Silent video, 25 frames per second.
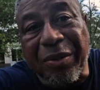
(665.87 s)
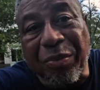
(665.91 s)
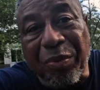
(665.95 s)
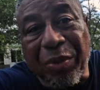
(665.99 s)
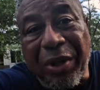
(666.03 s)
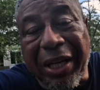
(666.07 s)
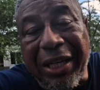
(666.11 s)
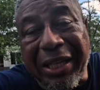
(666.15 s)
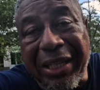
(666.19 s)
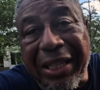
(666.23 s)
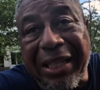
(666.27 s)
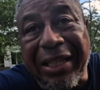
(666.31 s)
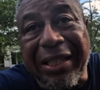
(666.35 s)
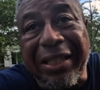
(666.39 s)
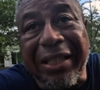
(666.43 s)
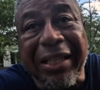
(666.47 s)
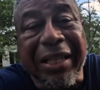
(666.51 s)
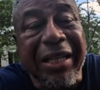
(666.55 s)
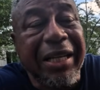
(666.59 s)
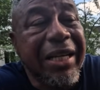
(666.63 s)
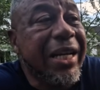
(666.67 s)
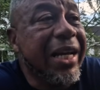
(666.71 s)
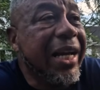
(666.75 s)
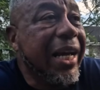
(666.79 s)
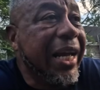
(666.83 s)
and what I didn't.
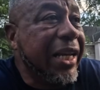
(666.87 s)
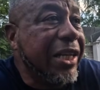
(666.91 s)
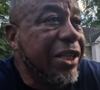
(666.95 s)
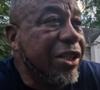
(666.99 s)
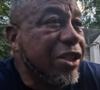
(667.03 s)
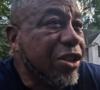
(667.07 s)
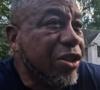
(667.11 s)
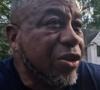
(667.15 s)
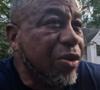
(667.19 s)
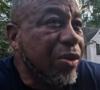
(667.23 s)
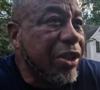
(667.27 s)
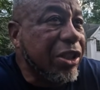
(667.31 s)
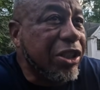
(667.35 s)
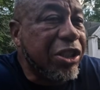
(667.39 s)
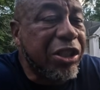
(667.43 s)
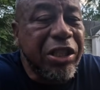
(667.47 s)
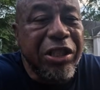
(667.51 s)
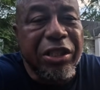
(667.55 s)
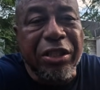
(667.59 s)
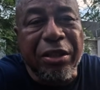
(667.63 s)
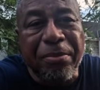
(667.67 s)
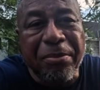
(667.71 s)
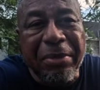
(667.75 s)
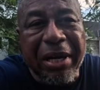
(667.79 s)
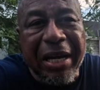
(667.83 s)
And so it's
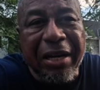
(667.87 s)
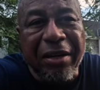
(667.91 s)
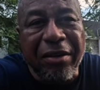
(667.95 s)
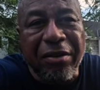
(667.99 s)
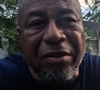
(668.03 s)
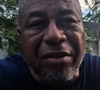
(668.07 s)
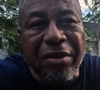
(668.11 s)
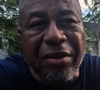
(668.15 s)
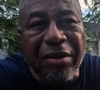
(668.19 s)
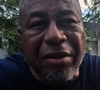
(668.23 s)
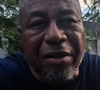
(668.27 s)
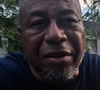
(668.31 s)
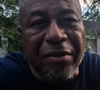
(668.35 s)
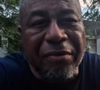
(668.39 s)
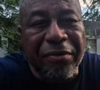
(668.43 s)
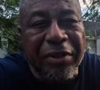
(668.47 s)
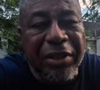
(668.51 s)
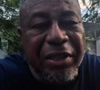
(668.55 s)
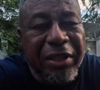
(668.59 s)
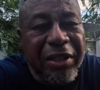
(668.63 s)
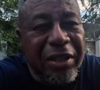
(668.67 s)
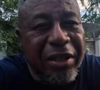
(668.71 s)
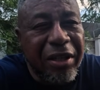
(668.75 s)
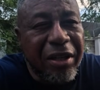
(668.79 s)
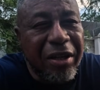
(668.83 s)
just a matter
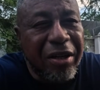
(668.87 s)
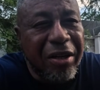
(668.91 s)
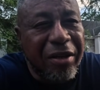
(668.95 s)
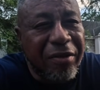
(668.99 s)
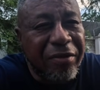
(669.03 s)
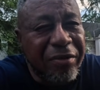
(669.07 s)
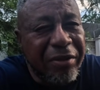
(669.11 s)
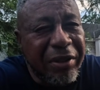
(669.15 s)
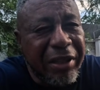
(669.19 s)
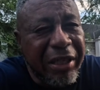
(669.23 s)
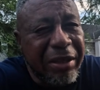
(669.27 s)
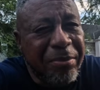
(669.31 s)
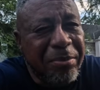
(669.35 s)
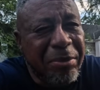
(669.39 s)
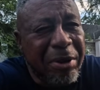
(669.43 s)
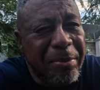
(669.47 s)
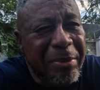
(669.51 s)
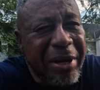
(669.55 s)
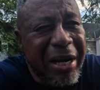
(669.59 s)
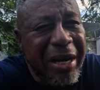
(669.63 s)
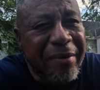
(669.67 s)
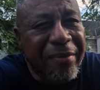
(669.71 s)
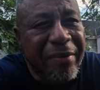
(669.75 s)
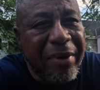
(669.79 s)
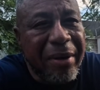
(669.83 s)
of getting my
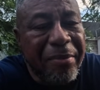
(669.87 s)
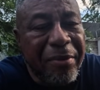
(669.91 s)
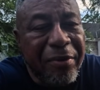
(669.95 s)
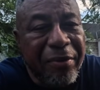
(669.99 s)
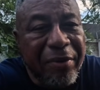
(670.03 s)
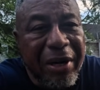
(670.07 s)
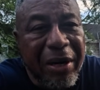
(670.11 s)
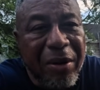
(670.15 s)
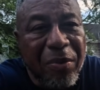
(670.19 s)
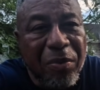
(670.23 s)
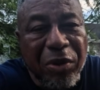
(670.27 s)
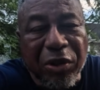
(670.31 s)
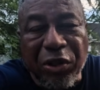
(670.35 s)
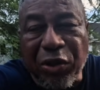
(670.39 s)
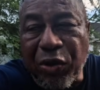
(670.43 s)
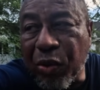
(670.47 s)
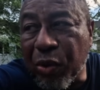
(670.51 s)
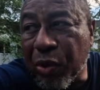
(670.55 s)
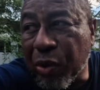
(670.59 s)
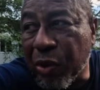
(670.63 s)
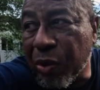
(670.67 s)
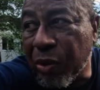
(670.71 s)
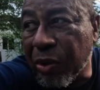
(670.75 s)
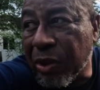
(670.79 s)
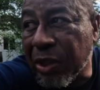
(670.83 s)
mind wrapped around what's
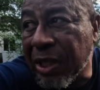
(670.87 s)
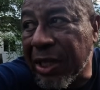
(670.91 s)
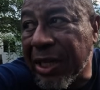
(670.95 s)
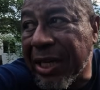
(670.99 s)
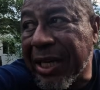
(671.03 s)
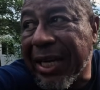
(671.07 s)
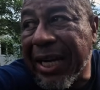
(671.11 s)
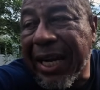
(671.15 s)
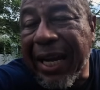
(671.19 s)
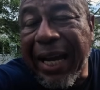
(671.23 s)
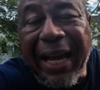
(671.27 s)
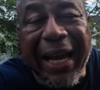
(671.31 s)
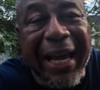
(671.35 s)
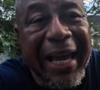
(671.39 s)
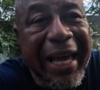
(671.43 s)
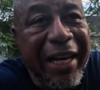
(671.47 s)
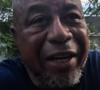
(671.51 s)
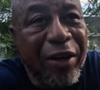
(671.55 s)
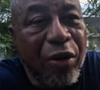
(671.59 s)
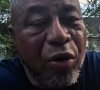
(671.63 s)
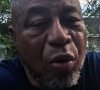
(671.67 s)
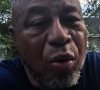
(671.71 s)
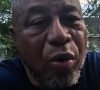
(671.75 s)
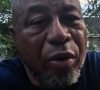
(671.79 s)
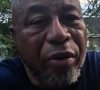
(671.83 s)
going on
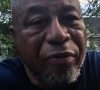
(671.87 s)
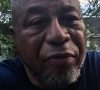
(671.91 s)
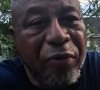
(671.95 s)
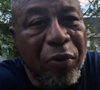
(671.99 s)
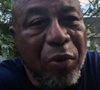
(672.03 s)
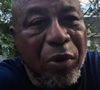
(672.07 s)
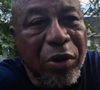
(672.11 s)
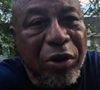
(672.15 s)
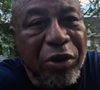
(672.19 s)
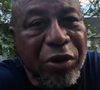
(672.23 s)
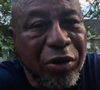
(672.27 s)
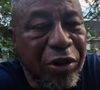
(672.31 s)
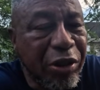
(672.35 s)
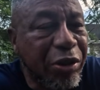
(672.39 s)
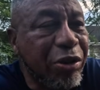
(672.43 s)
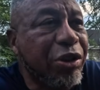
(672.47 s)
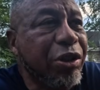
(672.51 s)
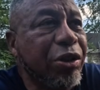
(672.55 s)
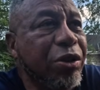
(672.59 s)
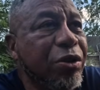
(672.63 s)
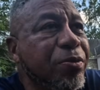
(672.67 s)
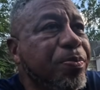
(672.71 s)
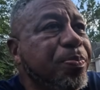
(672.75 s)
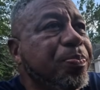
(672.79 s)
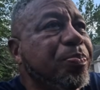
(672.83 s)
and going for it. So
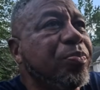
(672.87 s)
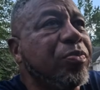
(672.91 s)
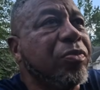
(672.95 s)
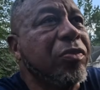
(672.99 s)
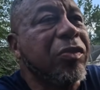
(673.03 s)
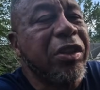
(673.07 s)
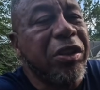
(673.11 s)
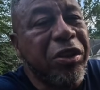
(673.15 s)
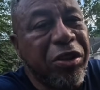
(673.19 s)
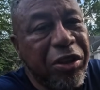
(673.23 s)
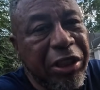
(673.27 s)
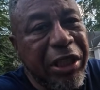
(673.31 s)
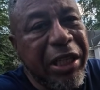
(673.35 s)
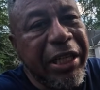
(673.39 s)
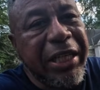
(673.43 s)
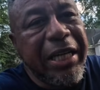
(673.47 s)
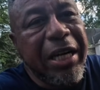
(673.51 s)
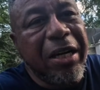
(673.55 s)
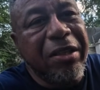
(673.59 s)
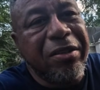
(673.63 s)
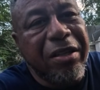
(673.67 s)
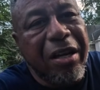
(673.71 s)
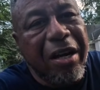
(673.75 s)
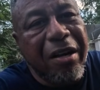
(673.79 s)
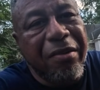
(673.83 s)
YouTube, Jenny
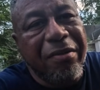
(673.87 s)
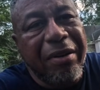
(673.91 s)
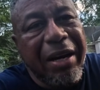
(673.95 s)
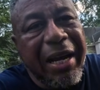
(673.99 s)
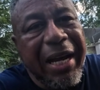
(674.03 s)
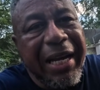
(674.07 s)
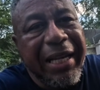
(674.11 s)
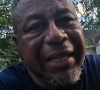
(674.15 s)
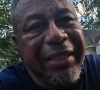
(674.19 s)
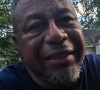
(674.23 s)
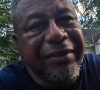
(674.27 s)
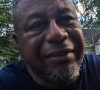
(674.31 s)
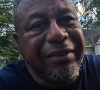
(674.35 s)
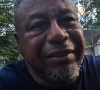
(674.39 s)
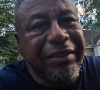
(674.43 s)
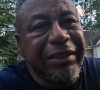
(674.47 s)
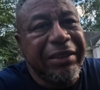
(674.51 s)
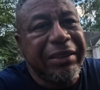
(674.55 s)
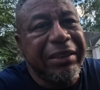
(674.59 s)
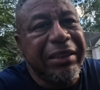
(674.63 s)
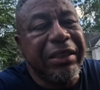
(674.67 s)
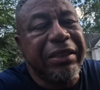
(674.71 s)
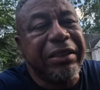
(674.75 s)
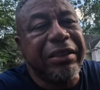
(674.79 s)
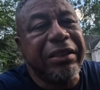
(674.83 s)
is all right. She's
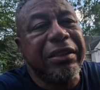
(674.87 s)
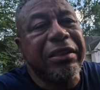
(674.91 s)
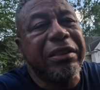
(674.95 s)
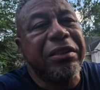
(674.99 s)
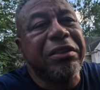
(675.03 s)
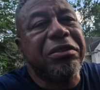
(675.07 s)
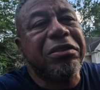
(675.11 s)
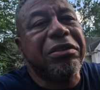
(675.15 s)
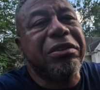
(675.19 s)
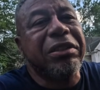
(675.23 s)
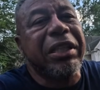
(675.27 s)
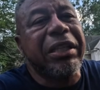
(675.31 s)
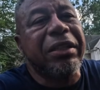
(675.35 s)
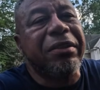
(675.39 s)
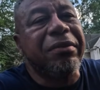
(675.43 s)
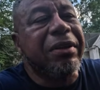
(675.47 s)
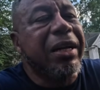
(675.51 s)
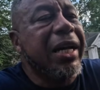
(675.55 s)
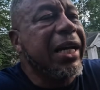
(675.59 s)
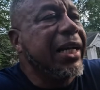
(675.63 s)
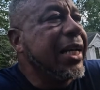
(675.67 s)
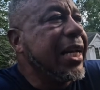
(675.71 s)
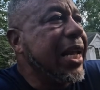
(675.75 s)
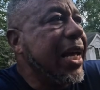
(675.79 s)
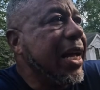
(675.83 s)
just a little sick
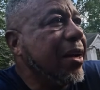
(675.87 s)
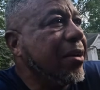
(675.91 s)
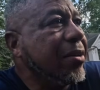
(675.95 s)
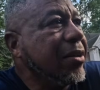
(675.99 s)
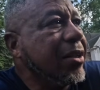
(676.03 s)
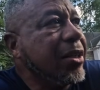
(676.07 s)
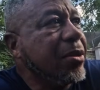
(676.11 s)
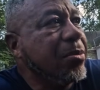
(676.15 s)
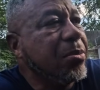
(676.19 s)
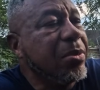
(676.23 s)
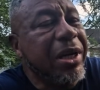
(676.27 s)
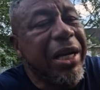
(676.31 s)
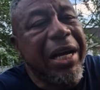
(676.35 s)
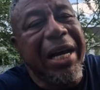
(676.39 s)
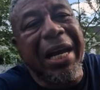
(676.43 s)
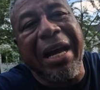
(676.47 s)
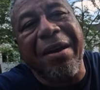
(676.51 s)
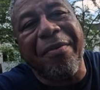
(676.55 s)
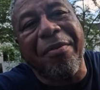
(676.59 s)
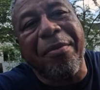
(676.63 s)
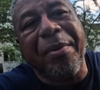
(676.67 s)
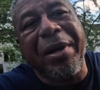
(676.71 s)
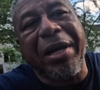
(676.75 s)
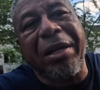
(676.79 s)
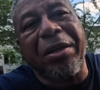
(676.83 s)
right now, but I
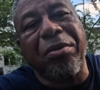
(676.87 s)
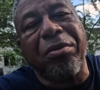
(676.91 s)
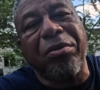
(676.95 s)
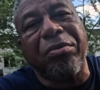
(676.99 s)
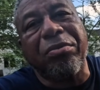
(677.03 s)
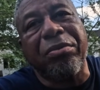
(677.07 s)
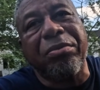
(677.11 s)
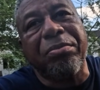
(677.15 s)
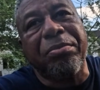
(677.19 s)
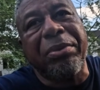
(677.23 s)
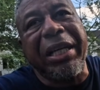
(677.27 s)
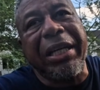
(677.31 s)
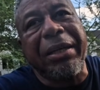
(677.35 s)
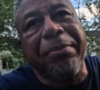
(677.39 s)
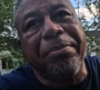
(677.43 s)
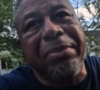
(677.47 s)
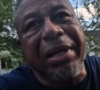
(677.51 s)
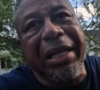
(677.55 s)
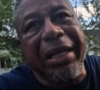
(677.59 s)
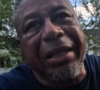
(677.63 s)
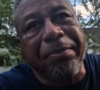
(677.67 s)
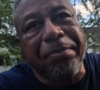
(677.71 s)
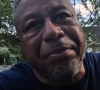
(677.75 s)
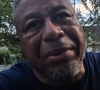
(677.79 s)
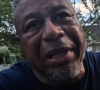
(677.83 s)
have her back
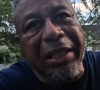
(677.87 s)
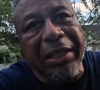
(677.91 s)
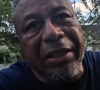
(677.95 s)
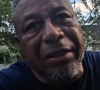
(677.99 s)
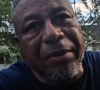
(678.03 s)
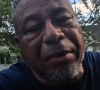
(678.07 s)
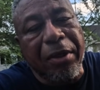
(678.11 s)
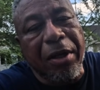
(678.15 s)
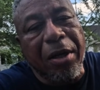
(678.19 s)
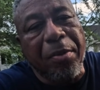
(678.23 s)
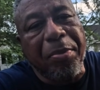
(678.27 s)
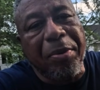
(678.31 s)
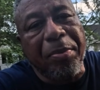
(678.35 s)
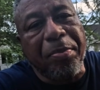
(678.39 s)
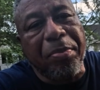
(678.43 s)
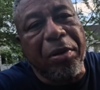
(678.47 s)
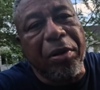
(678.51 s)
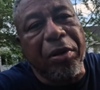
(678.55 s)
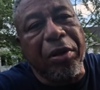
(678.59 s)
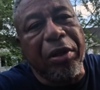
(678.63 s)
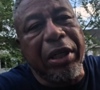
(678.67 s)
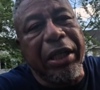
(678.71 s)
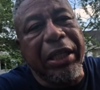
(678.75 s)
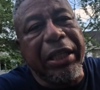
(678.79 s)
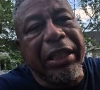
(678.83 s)
there up and
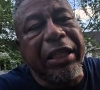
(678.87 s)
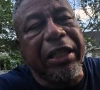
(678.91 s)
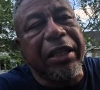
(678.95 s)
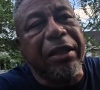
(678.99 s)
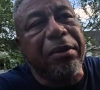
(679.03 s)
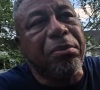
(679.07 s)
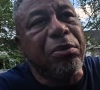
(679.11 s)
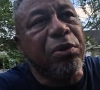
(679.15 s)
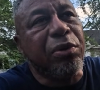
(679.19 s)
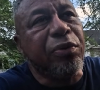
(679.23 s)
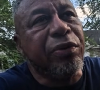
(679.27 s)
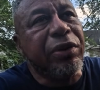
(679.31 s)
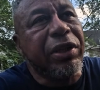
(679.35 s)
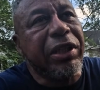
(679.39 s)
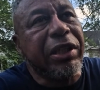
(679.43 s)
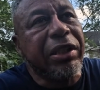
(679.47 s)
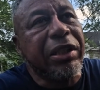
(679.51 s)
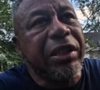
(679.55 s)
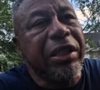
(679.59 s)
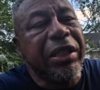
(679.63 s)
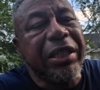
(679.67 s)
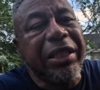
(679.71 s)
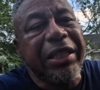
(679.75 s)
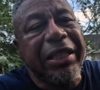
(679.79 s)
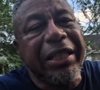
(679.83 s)
percolated and moving
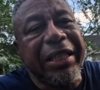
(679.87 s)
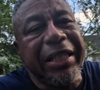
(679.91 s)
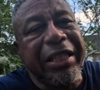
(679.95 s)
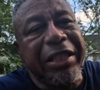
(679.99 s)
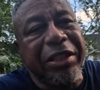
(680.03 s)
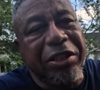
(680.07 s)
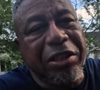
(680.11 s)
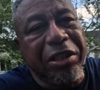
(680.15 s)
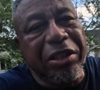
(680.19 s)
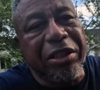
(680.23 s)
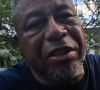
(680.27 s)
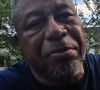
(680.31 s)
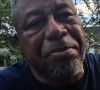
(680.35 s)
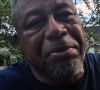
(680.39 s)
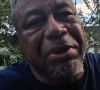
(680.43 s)
in just a